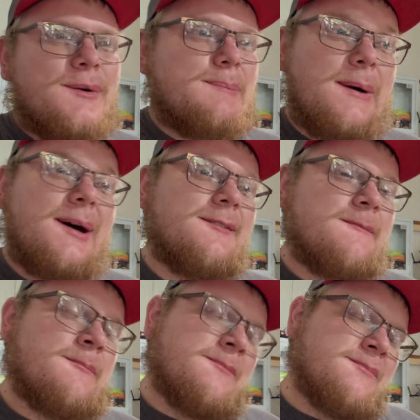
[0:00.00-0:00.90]
but
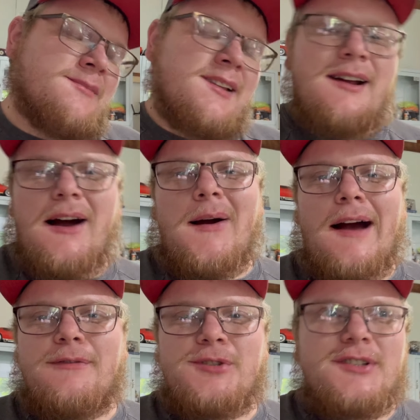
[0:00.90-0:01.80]
I'll
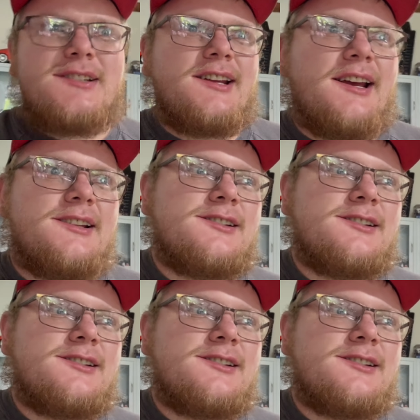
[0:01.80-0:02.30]
have them just in case.